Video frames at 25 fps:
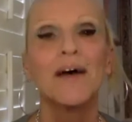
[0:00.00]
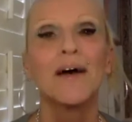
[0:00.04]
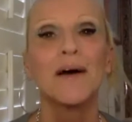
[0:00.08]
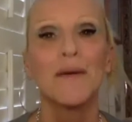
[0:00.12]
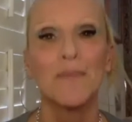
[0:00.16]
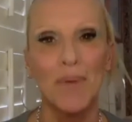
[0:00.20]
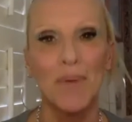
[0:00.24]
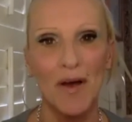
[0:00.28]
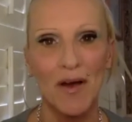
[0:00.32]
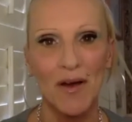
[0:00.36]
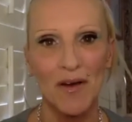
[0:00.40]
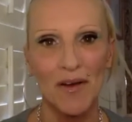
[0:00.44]

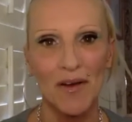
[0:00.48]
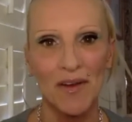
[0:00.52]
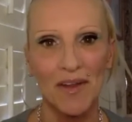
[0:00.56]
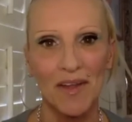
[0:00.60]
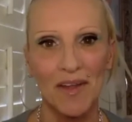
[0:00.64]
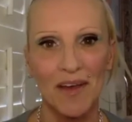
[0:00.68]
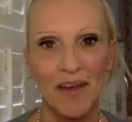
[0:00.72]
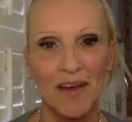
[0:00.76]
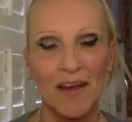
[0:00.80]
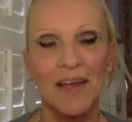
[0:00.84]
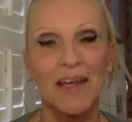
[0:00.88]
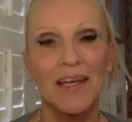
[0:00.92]

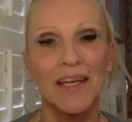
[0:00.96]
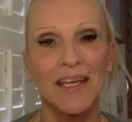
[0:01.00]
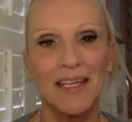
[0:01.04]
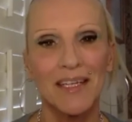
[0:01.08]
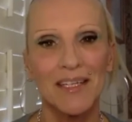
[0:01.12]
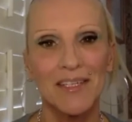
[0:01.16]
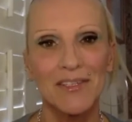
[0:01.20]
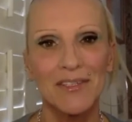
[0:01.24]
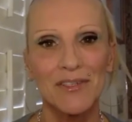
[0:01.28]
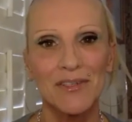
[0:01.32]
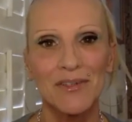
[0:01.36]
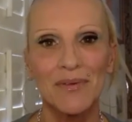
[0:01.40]
partner
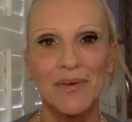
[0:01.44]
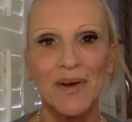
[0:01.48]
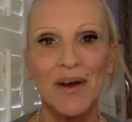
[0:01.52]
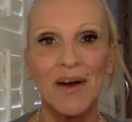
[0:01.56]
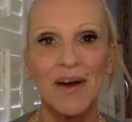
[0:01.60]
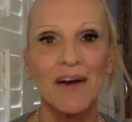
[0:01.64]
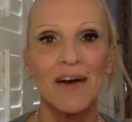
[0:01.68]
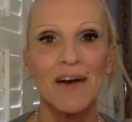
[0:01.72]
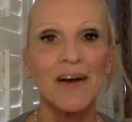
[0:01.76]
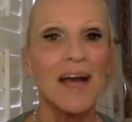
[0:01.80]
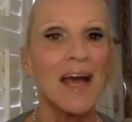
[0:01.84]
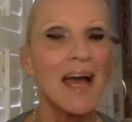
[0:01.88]
into
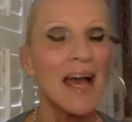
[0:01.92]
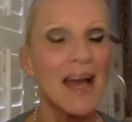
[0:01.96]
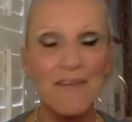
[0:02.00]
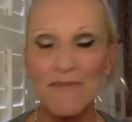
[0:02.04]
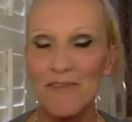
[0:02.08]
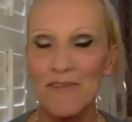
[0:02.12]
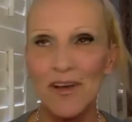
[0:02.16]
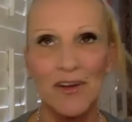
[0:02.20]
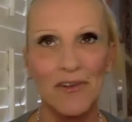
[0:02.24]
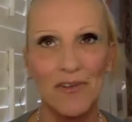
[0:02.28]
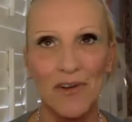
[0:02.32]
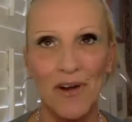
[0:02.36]
our
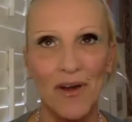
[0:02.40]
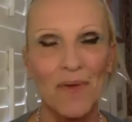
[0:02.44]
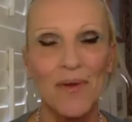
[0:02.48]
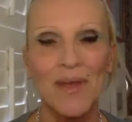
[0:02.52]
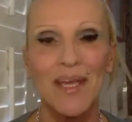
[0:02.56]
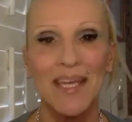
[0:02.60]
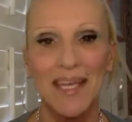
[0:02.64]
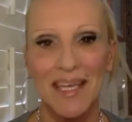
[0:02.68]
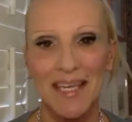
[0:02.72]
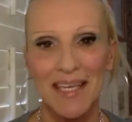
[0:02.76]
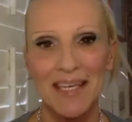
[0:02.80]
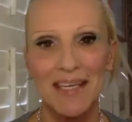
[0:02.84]

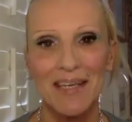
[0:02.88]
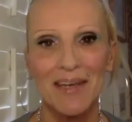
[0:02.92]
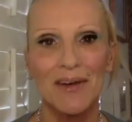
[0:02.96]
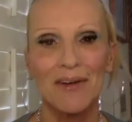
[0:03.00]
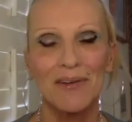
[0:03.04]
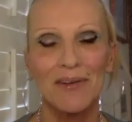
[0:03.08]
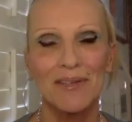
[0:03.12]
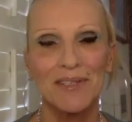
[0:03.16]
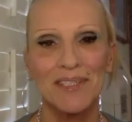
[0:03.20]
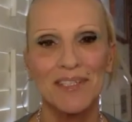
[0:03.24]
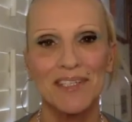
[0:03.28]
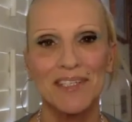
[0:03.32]
ever-growing
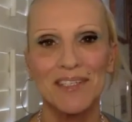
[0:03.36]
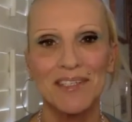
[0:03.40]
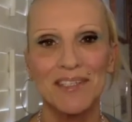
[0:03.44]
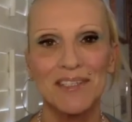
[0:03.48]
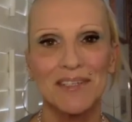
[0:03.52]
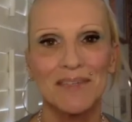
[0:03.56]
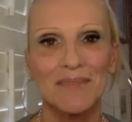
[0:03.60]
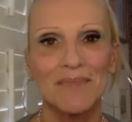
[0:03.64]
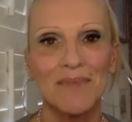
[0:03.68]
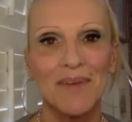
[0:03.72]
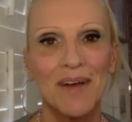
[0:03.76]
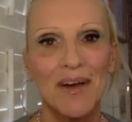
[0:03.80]

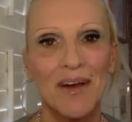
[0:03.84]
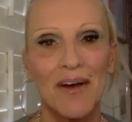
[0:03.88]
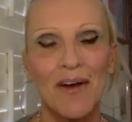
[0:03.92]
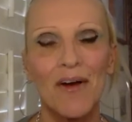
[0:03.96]
ecosystem